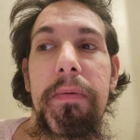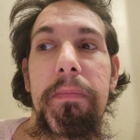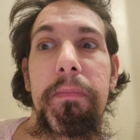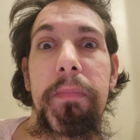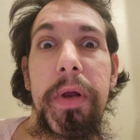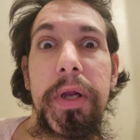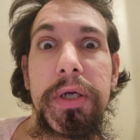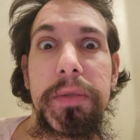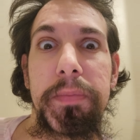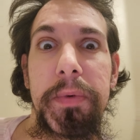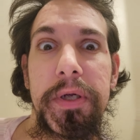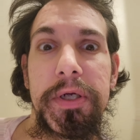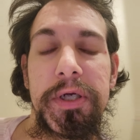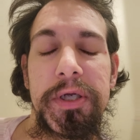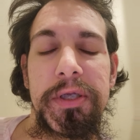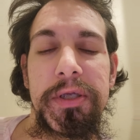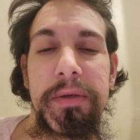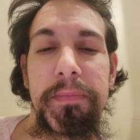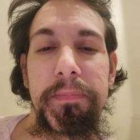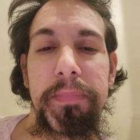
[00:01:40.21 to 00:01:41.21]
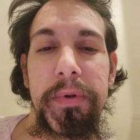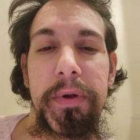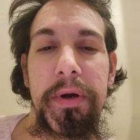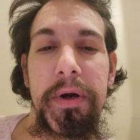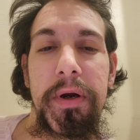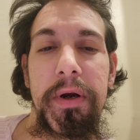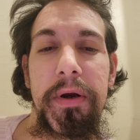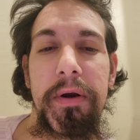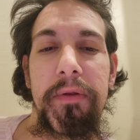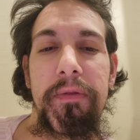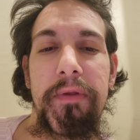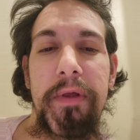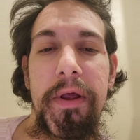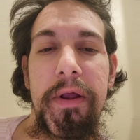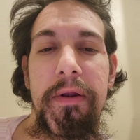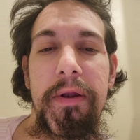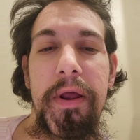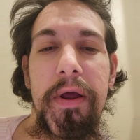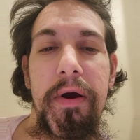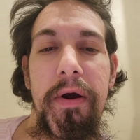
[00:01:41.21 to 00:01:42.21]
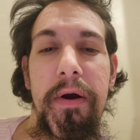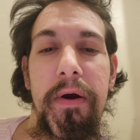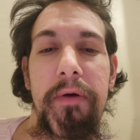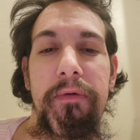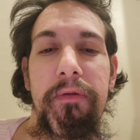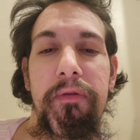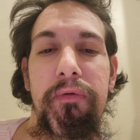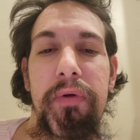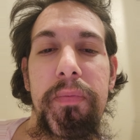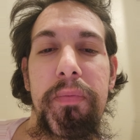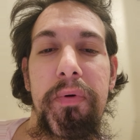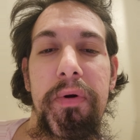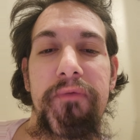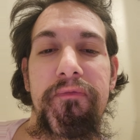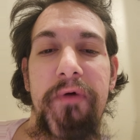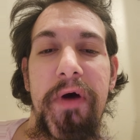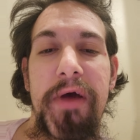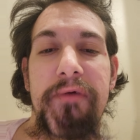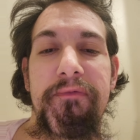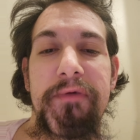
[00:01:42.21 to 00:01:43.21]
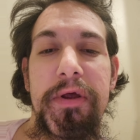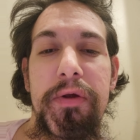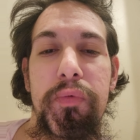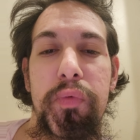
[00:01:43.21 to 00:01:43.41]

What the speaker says: much simpler than they are in the 3.5e